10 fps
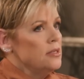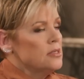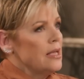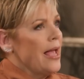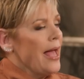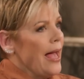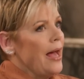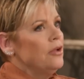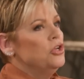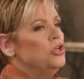See,
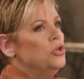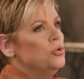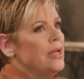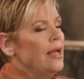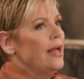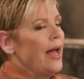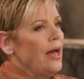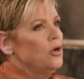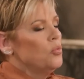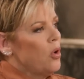how
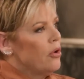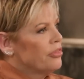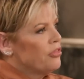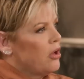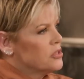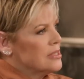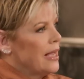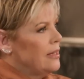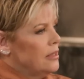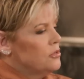do wrong thoughts
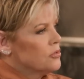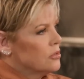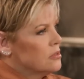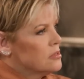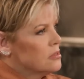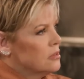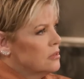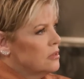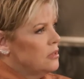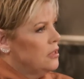gain entrance?
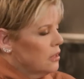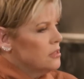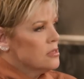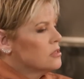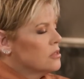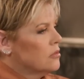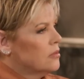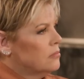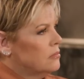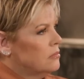You listen to
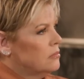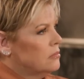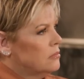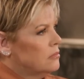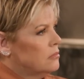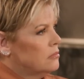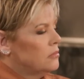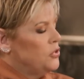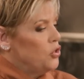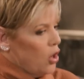them.
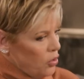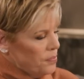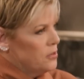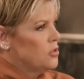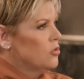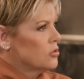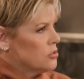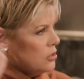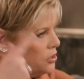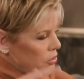You open the door
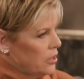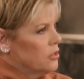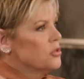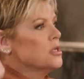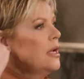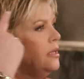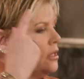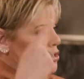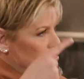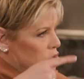to it. You entertain
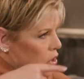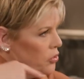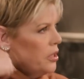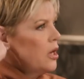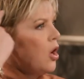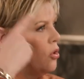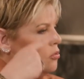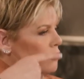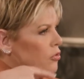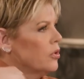it. You turn it
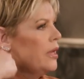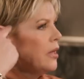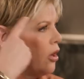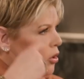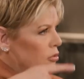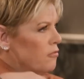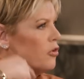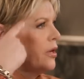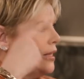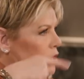over and
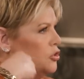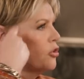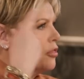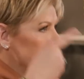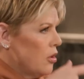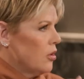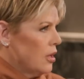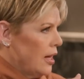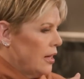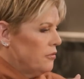over in your thought
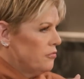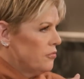life.